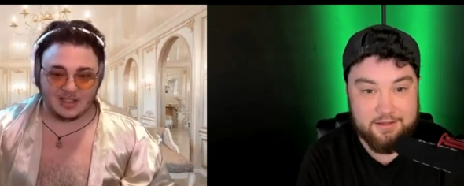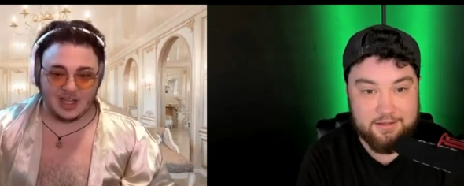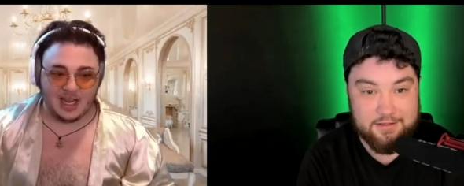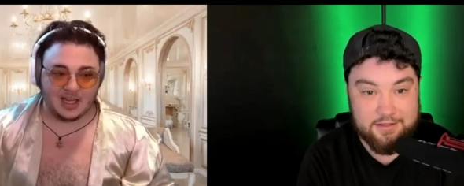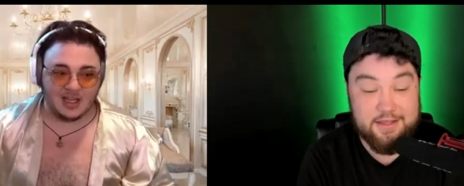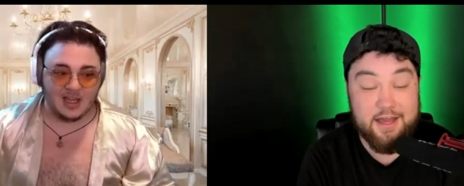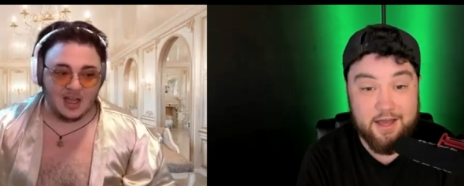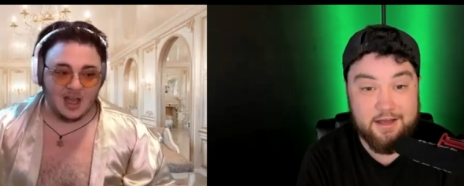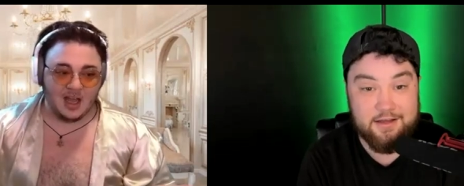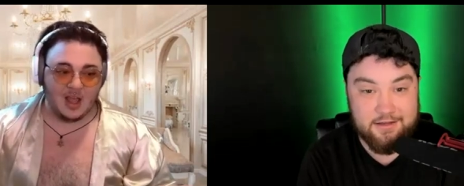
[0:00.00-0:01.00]
Speaker 1: Like,
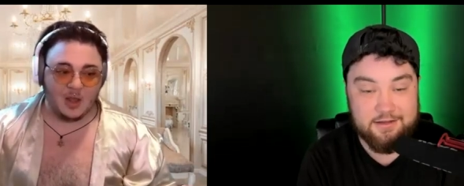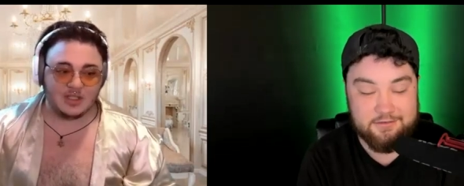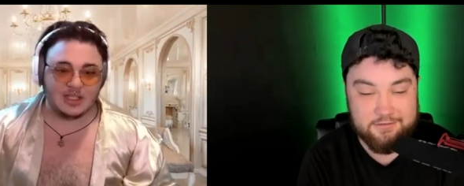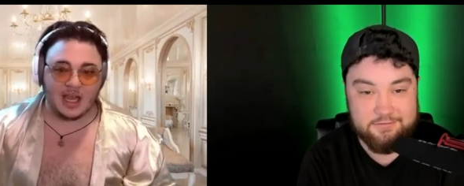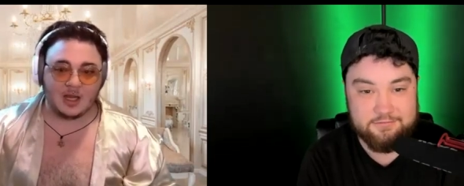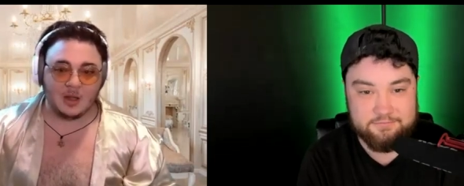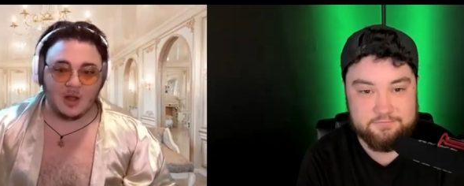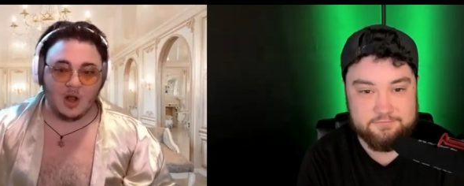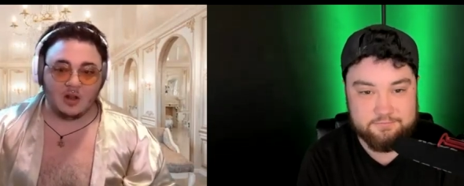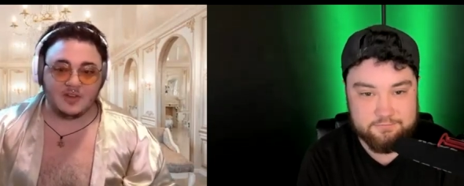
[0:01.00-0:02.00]
yeah, it was like
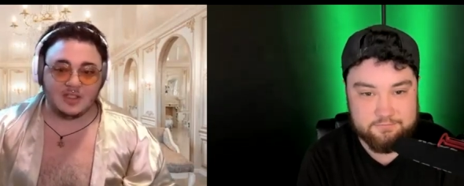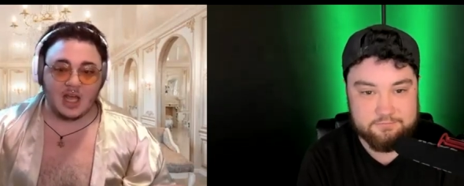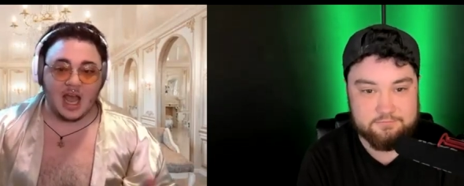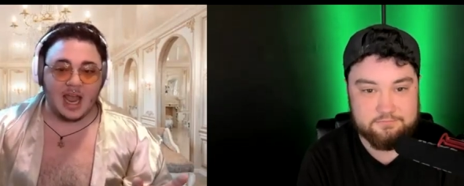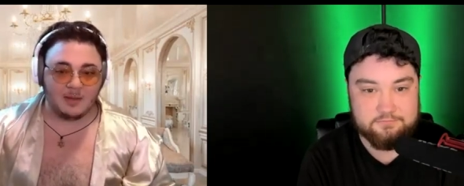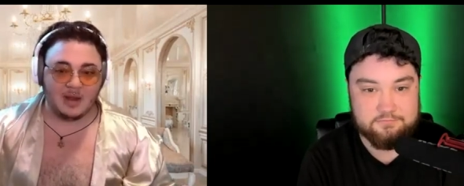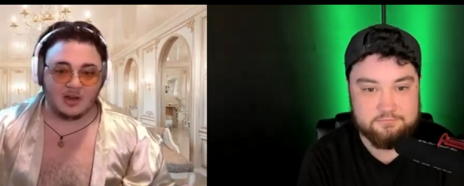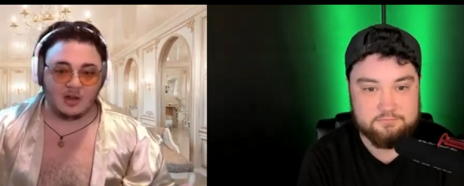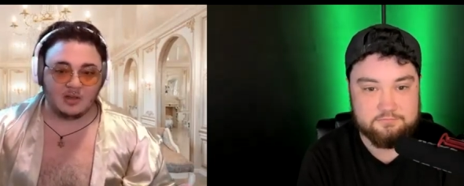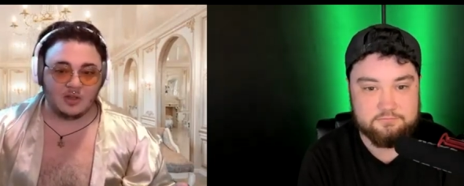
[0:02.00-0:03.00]
all of sudden I had my
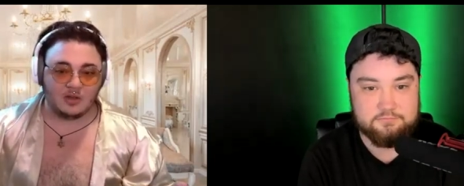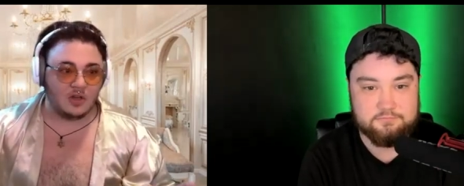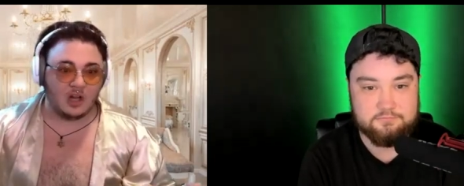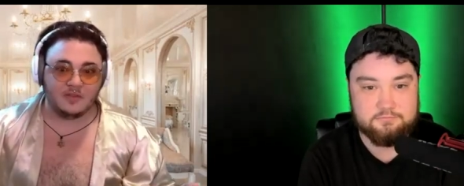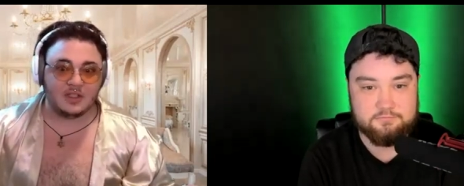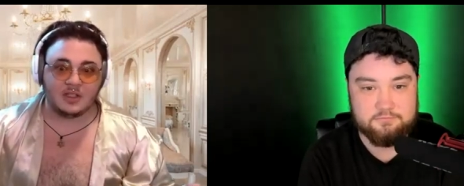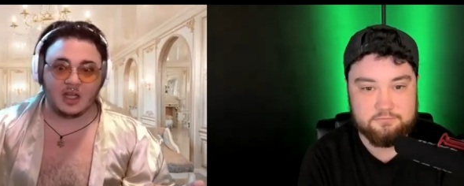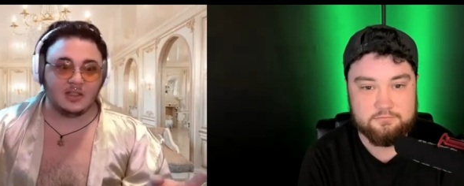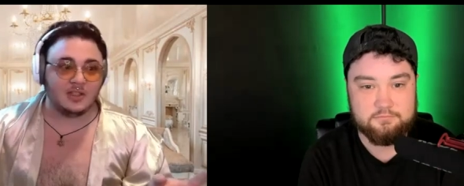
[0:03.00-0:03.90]
consult, and all of a sudden,